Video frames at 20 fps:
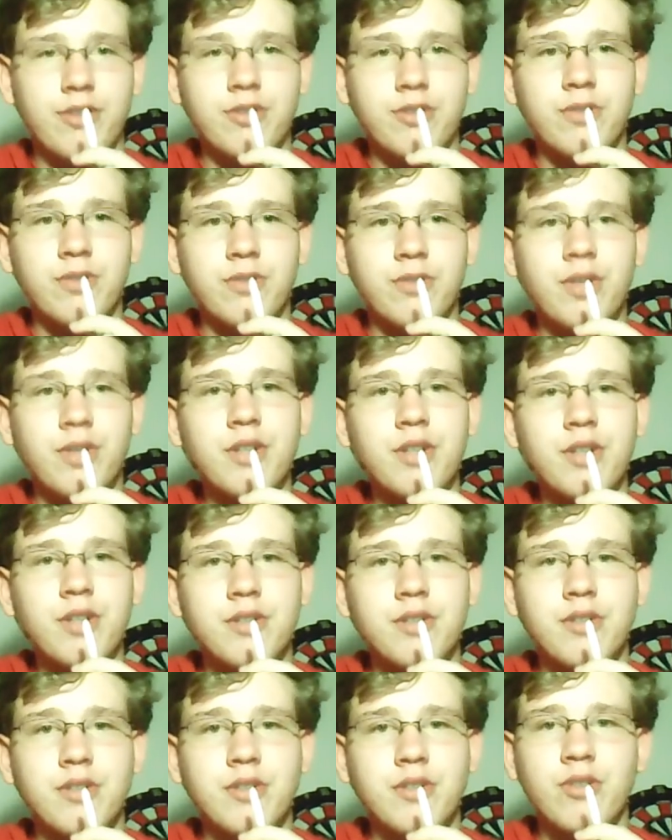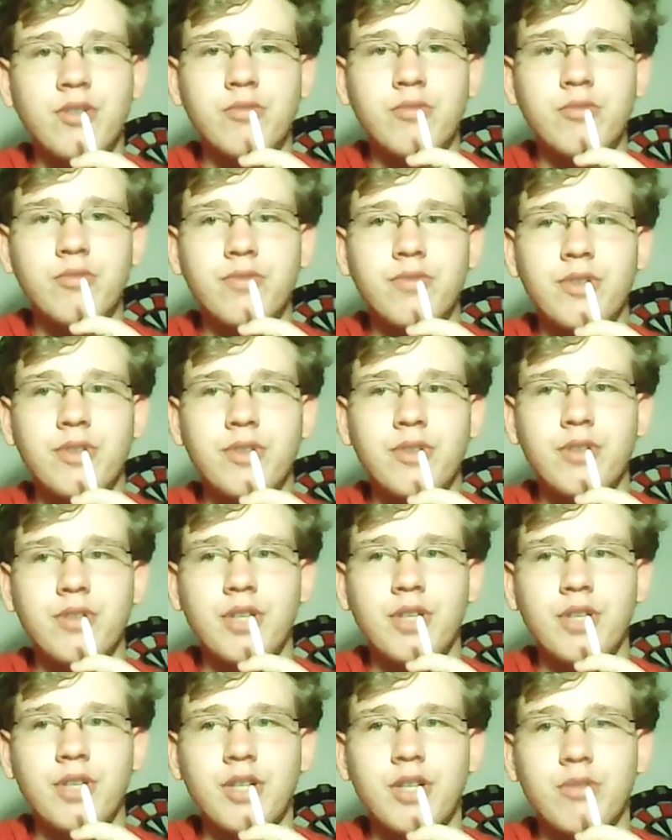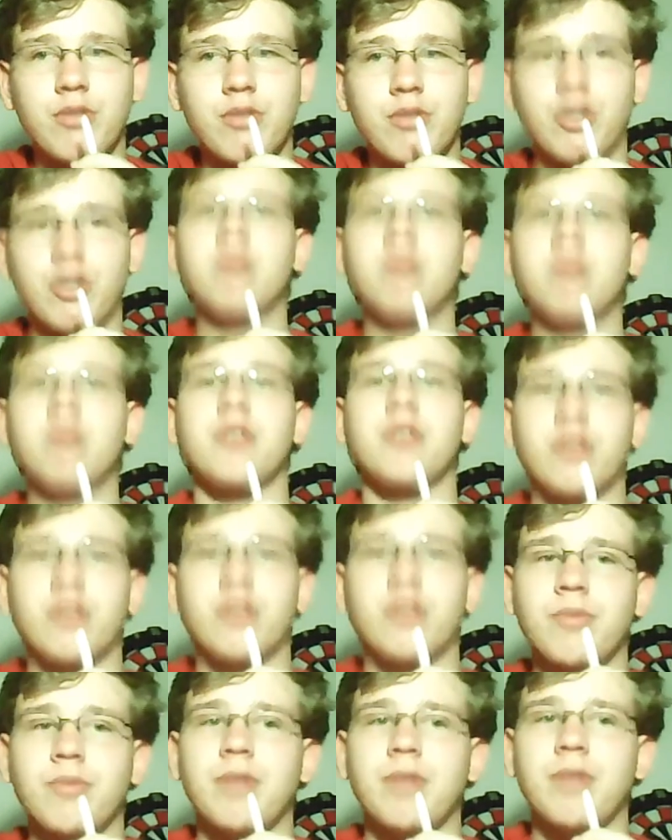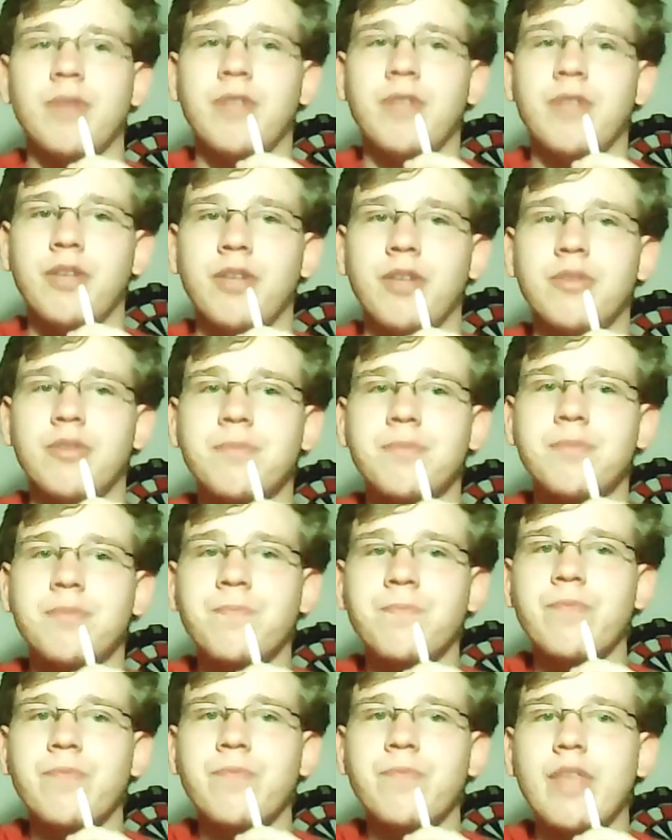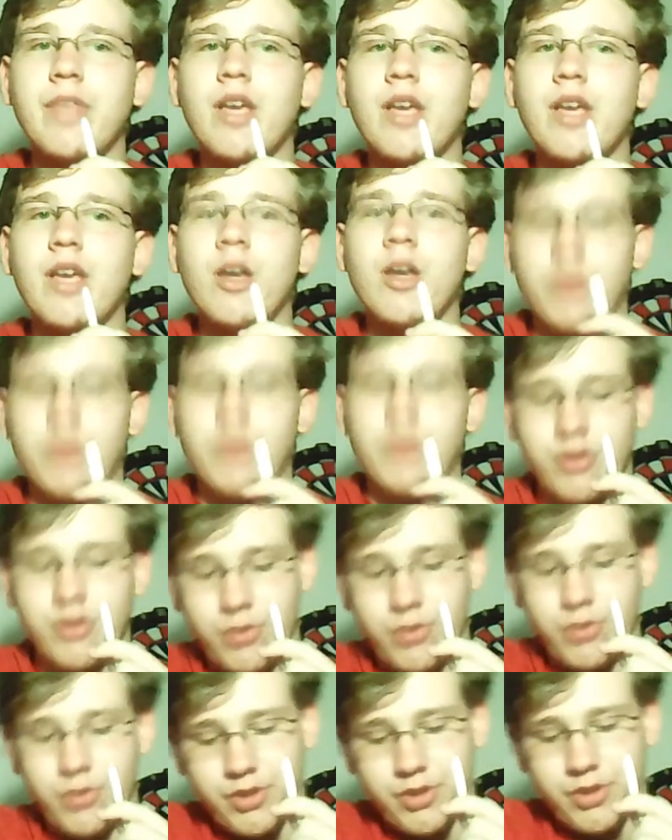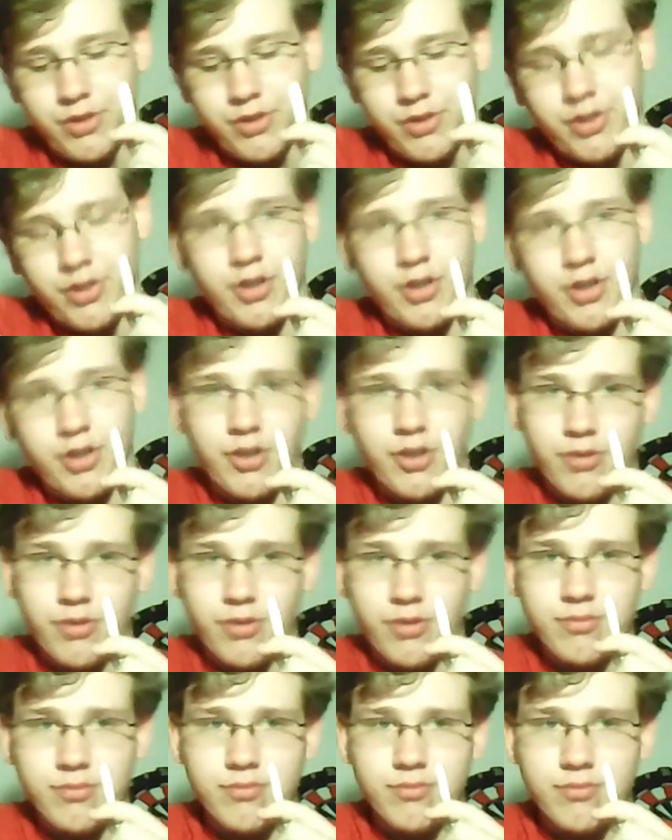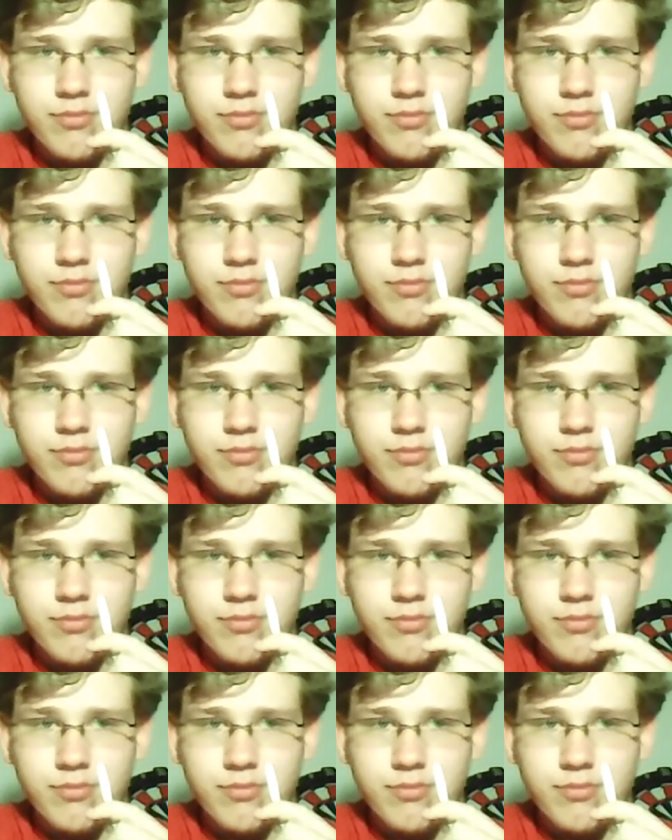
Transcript: So if you guys don't feel the need to comment on my videos, which is always a good thing to do,